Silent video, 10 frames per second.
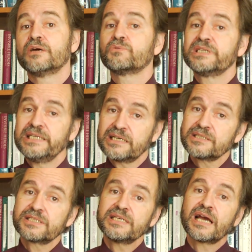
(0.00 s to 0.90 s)
When he can
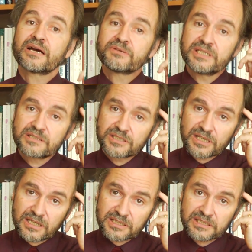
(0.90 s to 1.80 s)
see how he
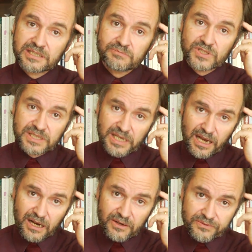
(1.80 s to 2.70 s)
judges
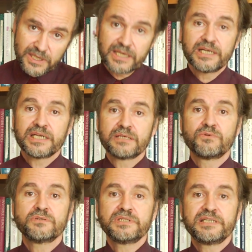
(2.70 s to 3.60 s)
himself, he
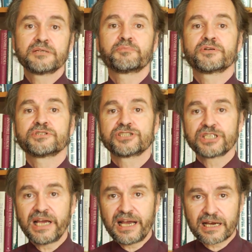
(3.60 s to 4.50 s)
won't need to
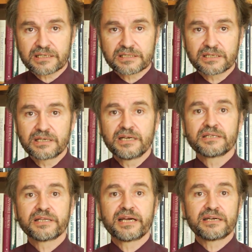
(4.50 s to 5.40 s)
project
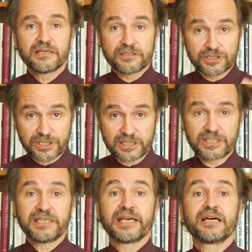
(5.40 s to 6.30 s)
that
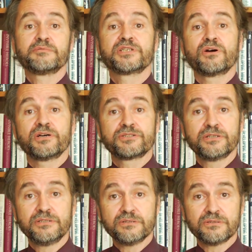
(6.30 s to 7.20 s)
judging habit onto
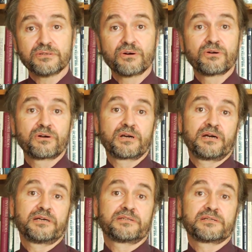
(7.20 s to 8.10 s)
you or
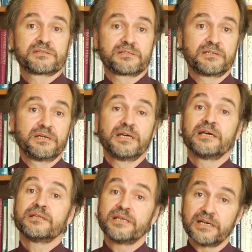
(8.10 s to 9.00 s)
others.
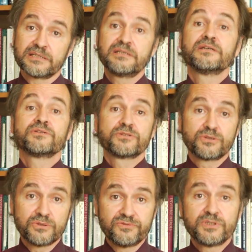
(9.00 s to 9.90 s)
Then the
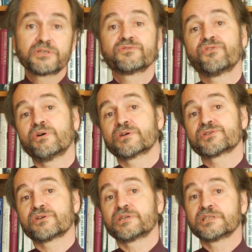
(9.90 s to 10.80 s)
two of you can
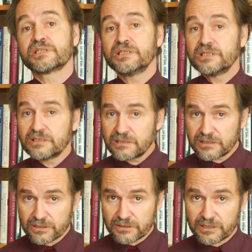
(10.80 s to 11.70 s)
focus on his
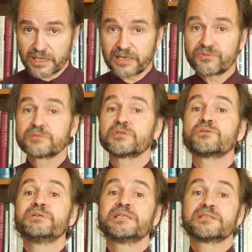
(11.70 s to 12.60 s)
internal conflict
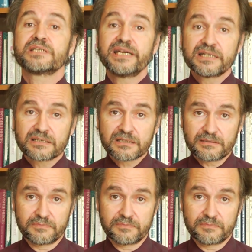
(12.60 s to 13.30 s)
between his anger